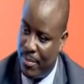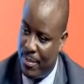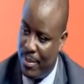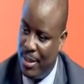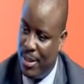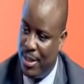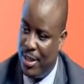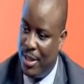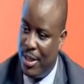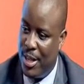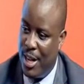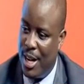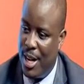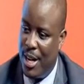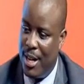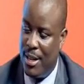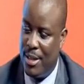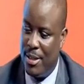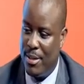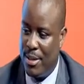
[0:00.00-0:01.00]

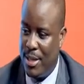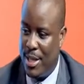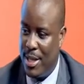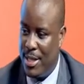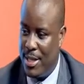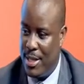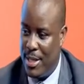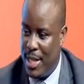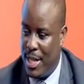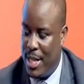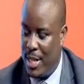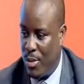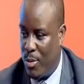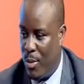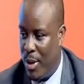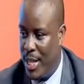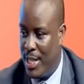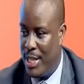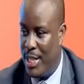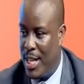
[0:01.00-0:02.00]
Yes. There are
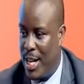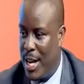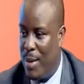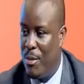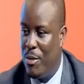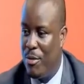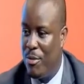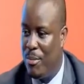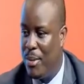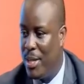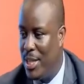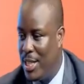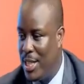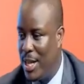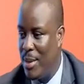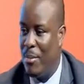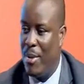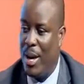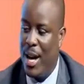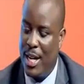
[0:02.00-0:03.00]
quite a number of
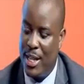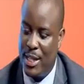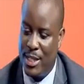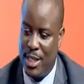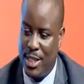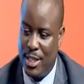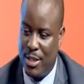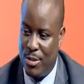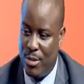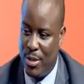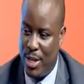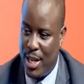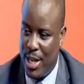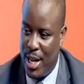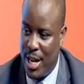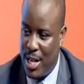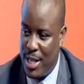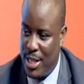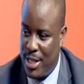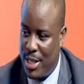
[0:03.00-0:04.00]
mid-term access to the
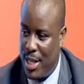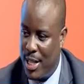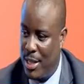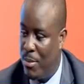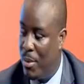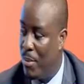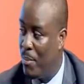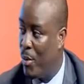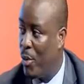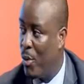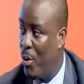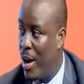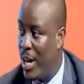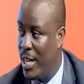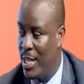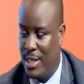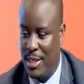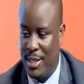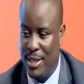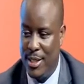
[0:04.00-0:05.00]
cash that people
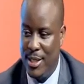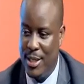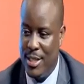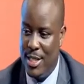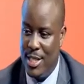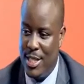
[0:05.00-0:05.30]
want.